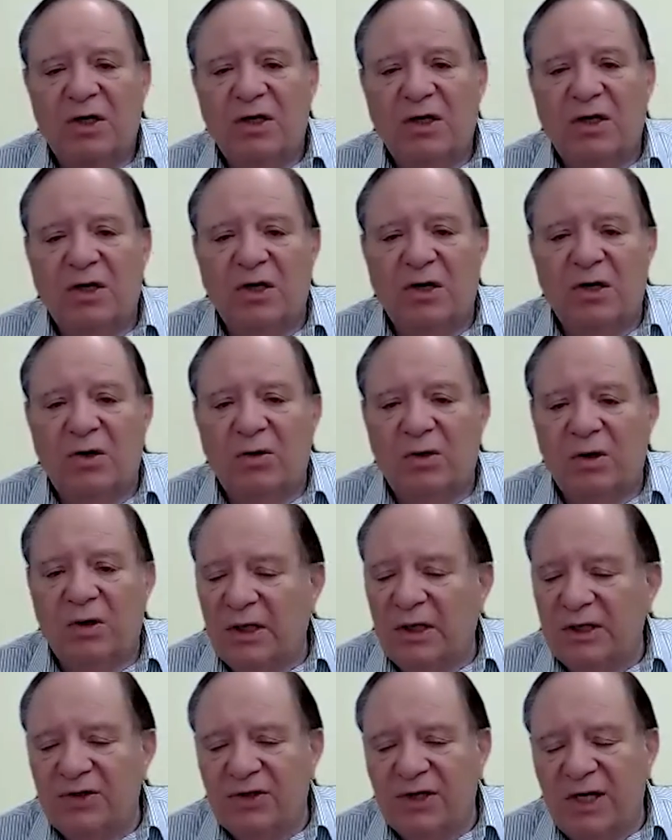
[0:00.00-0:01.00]

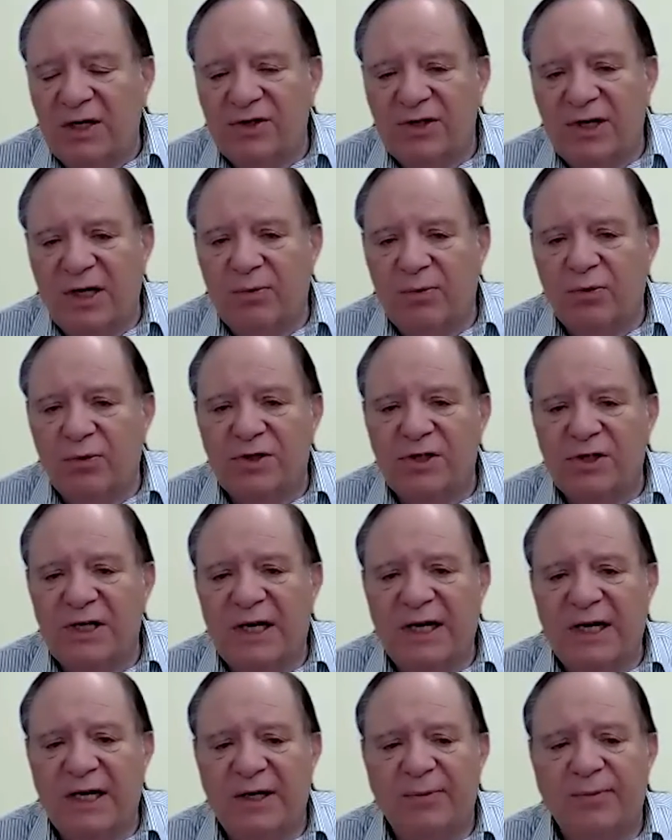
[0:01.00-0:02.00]
as Abe was
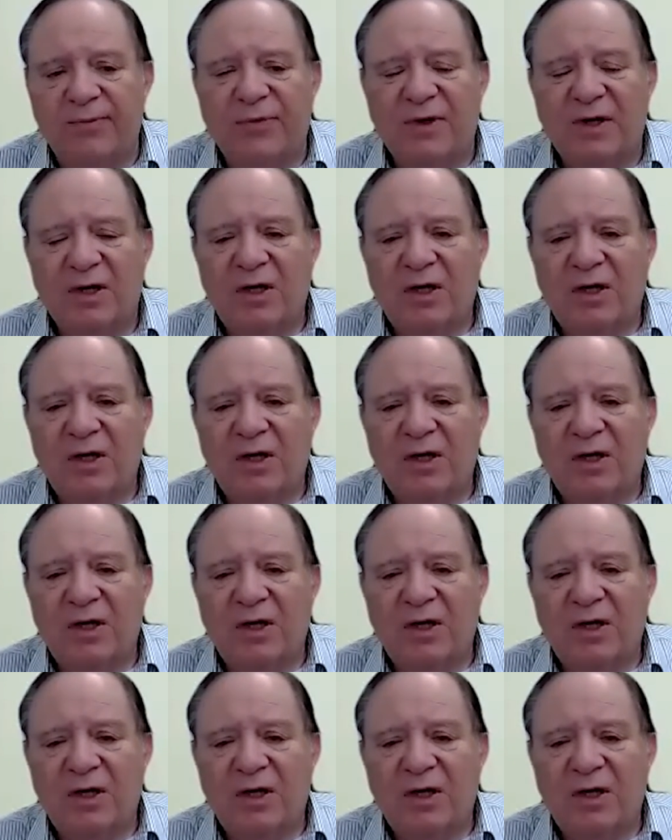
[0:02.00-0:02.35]
saying,